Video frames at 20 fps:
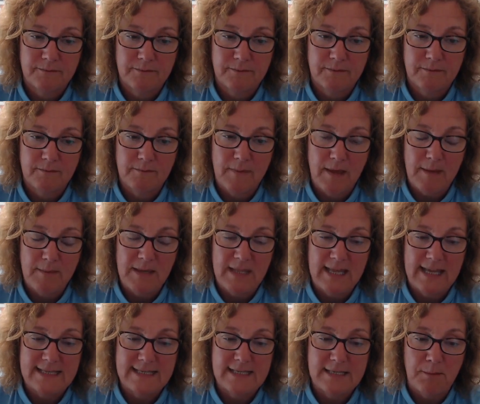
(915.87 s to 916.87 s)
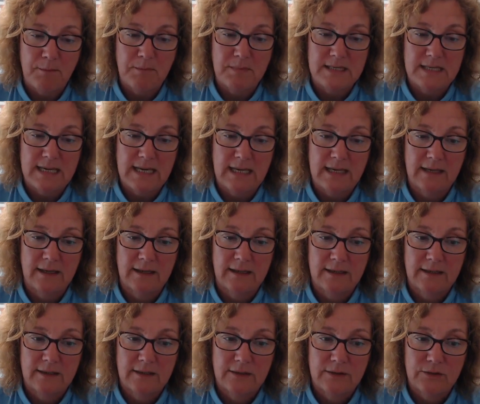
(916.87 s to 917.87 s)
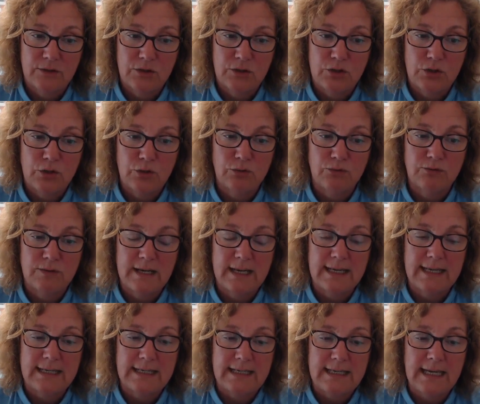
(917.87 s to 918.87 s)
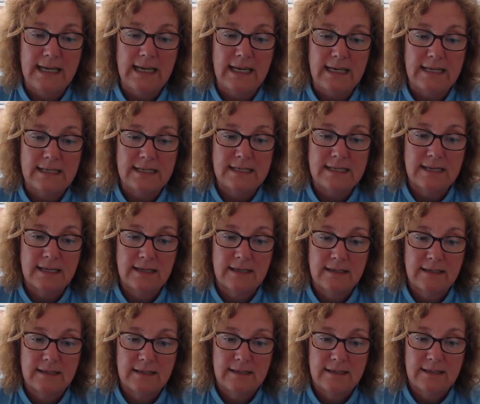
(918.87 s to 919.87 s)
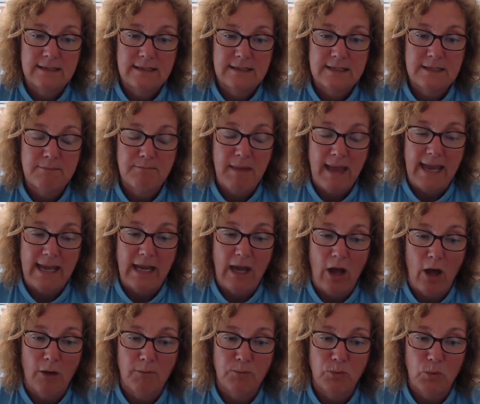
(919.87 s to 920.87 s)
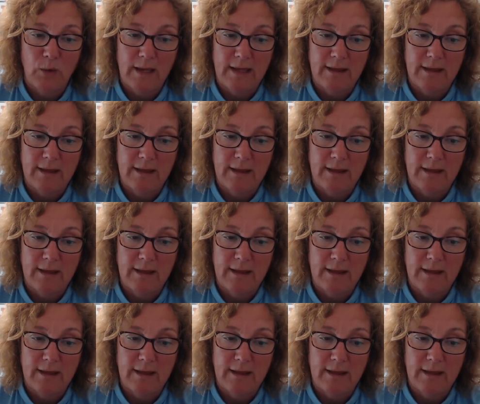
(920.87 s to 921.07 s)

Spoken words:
Maybe there's somebody that you really need to make up with.